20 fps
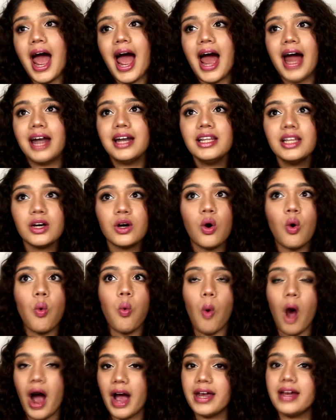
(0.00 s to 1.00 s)
and the
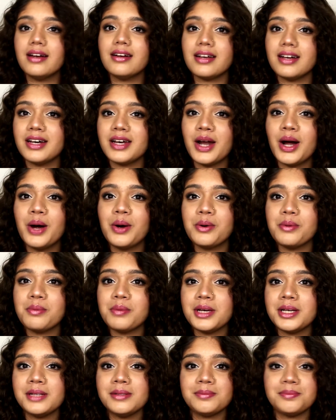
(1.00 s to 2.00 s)
quiet around
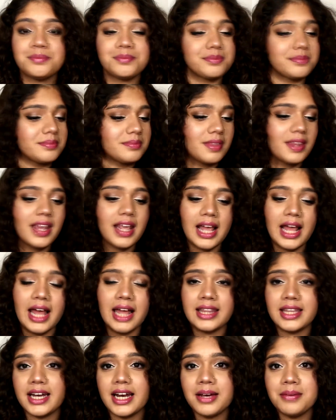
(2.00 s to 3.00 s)
me
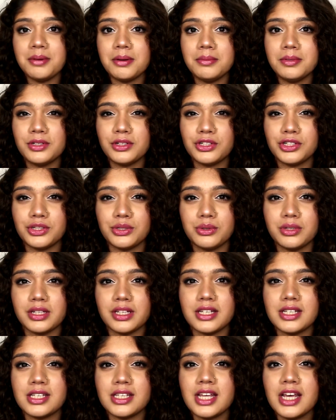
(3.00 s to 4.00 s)
that I'm able to shoot
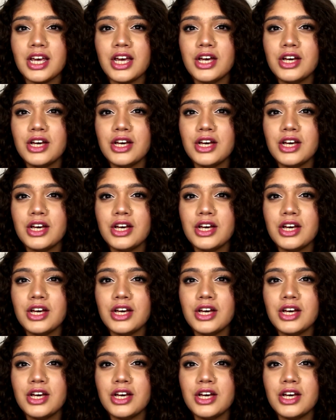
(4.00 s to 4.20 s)
this.